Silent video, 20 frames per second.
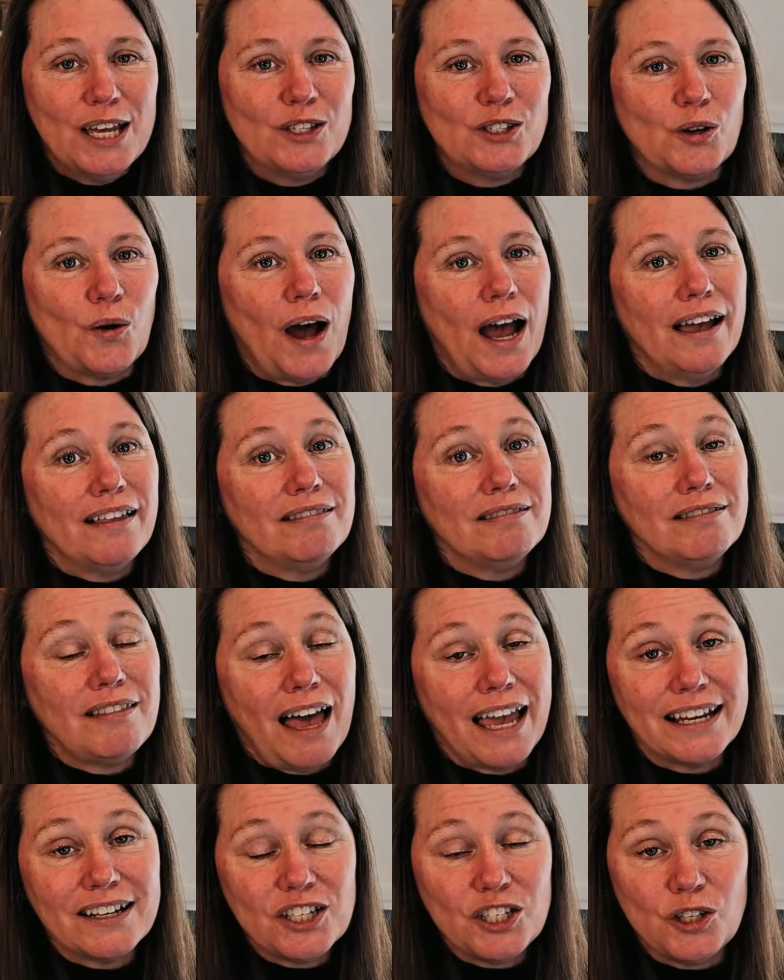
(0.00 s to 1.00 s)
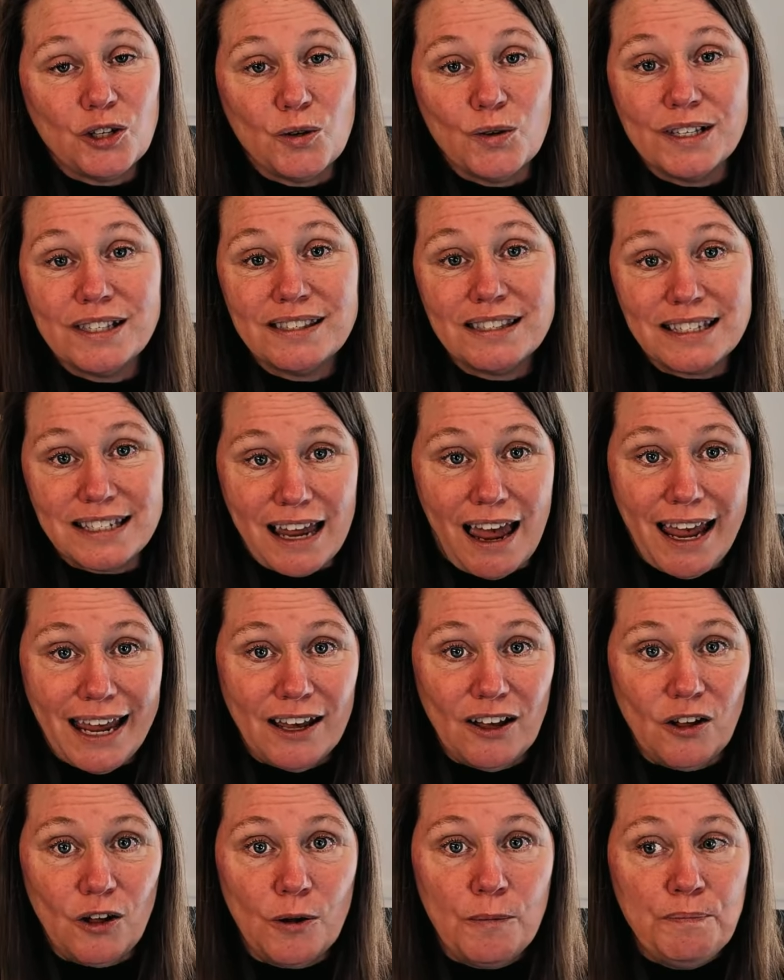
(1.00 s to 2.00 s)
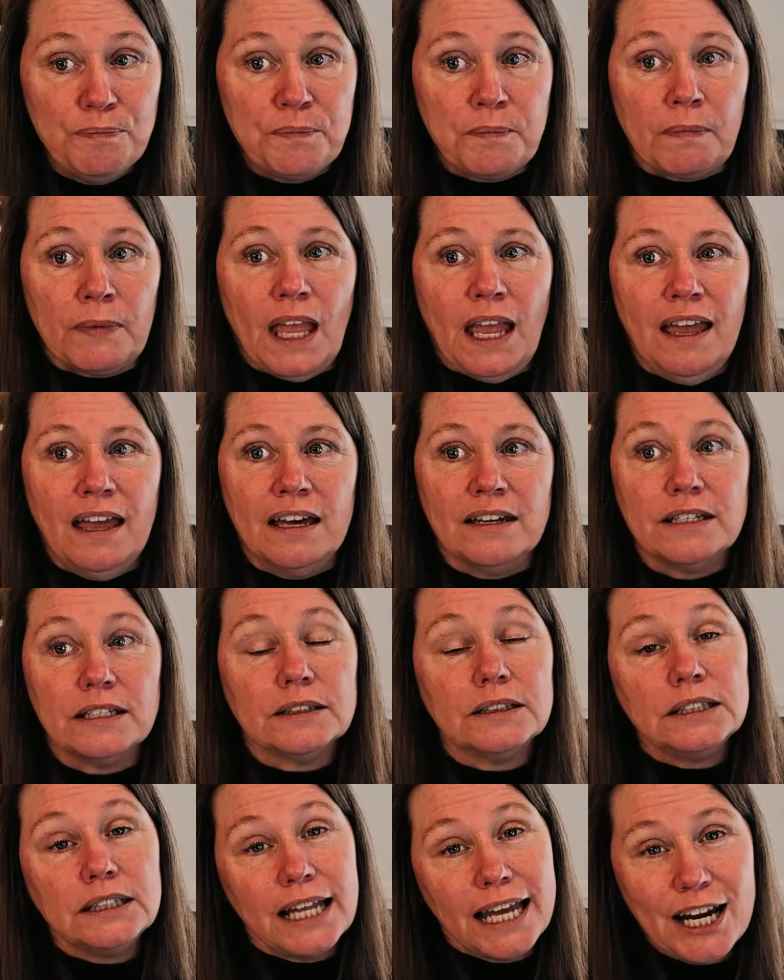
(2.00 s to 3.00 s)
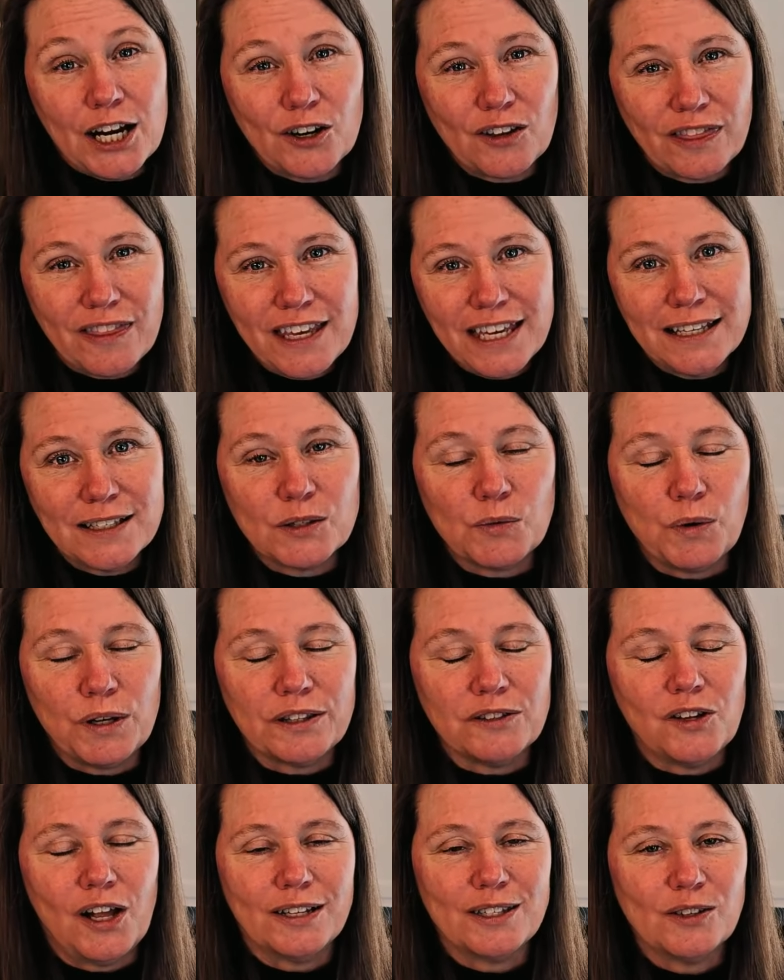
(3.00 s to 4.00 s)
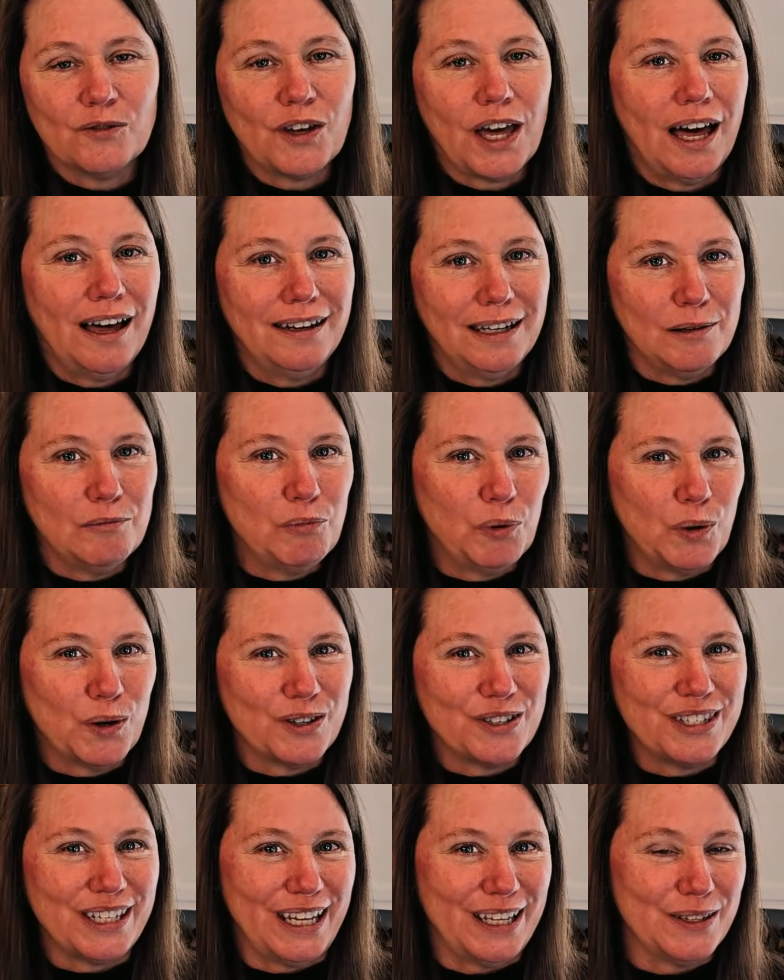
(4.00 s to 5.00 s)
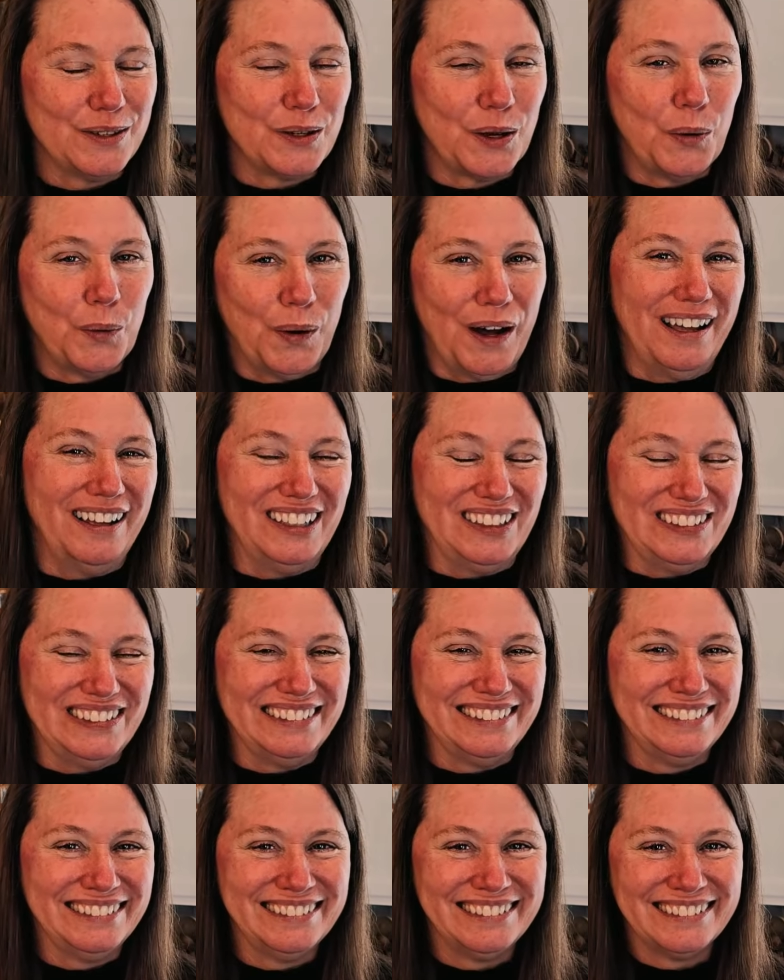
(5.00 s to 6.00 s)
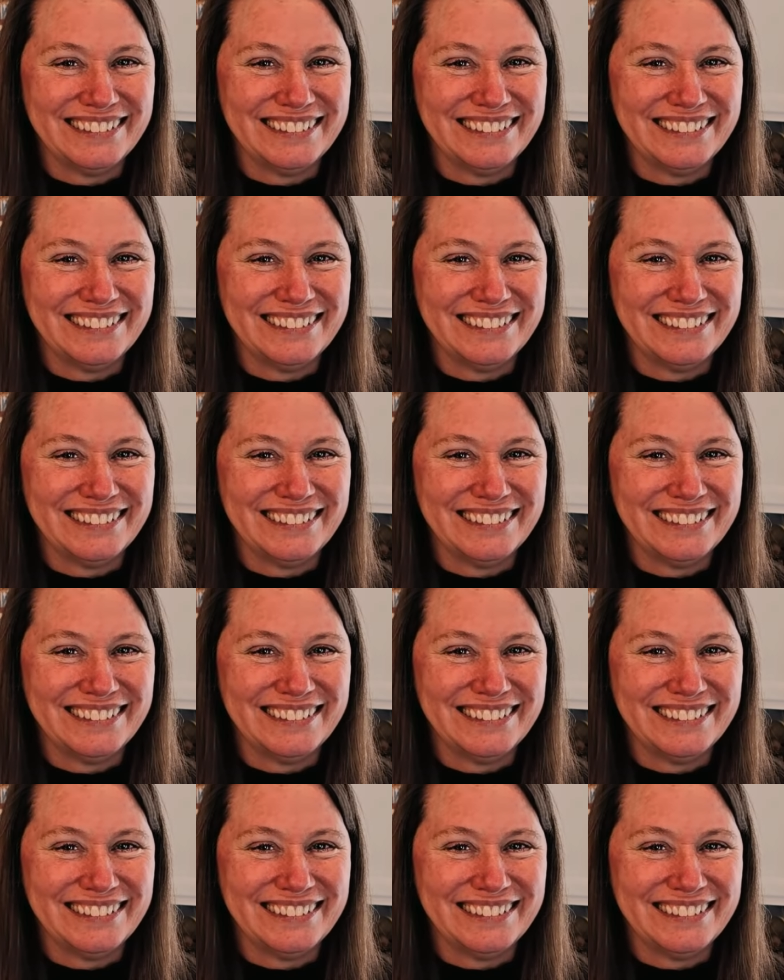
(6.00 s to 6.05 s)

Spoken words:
So I like to style and layer things with lots of cutting boards as well.